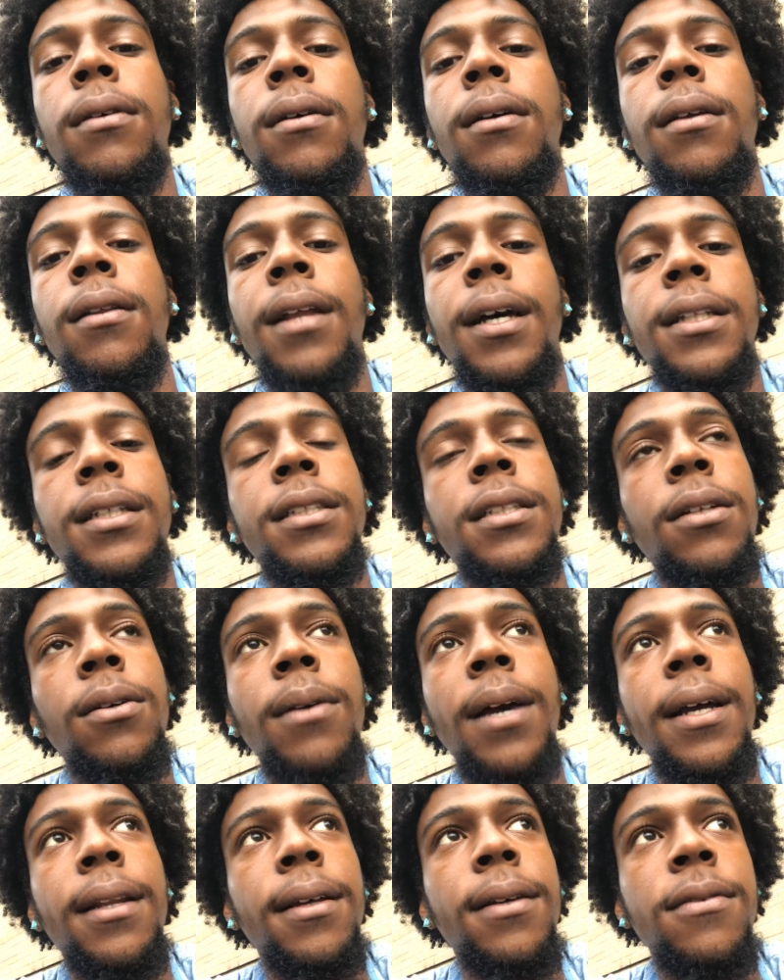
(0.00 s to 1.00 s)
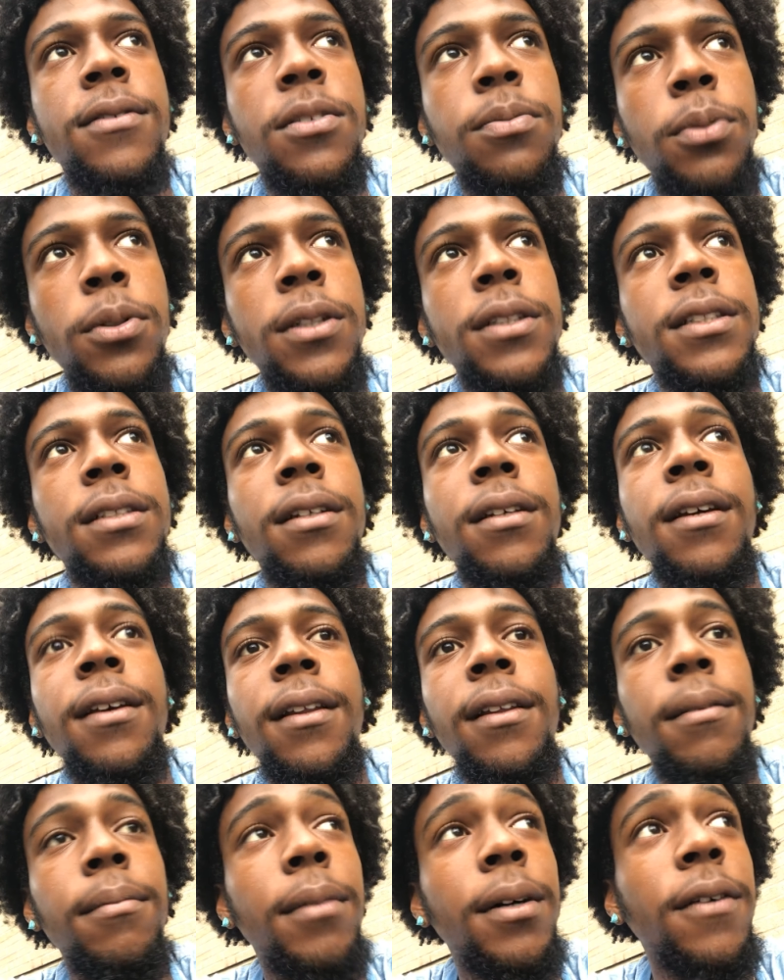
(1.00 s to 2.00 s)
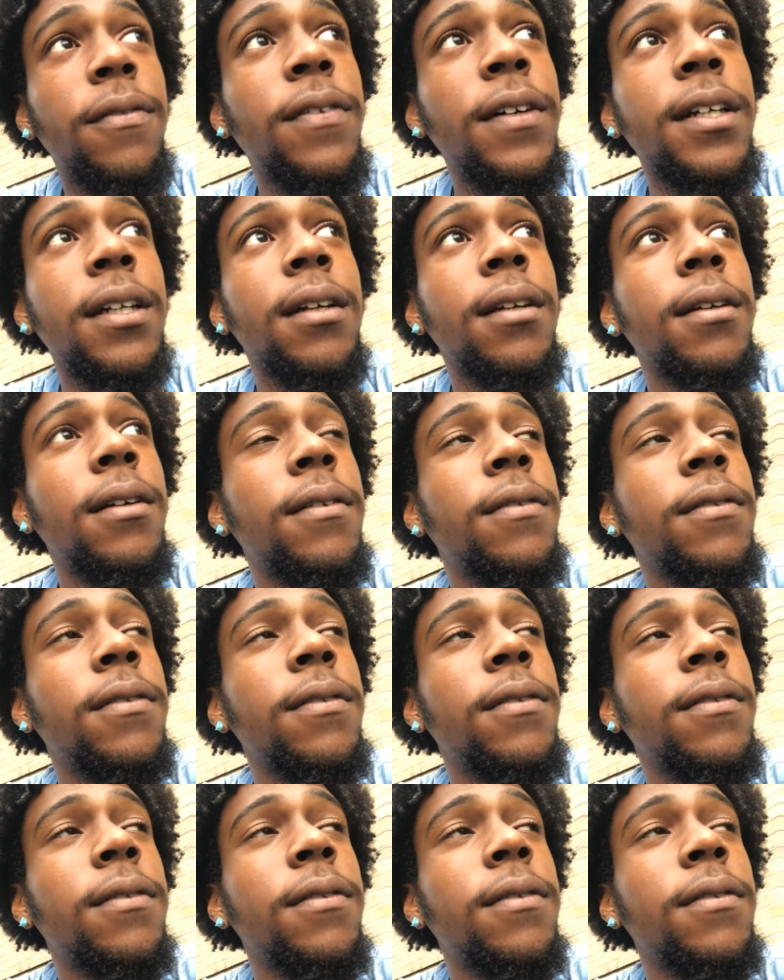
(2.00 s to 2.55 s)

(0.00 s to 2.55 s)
Not just no goddamn sports. Motherfucker,